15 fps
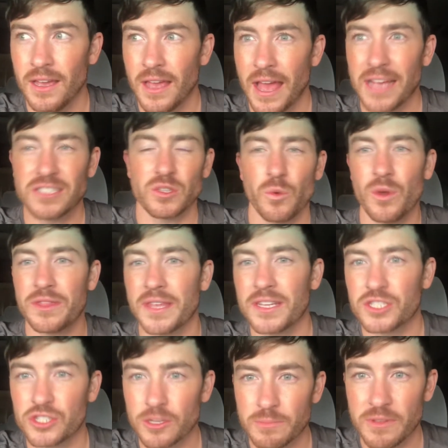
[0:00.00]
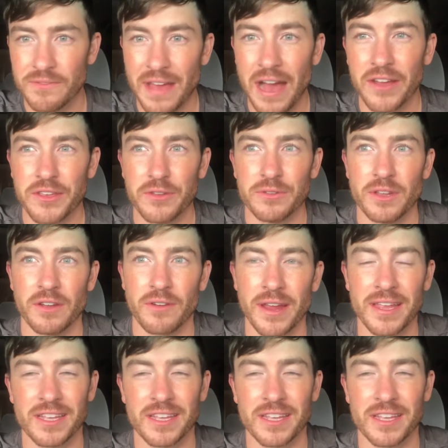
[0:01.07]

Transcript: as to what things should be valued, right?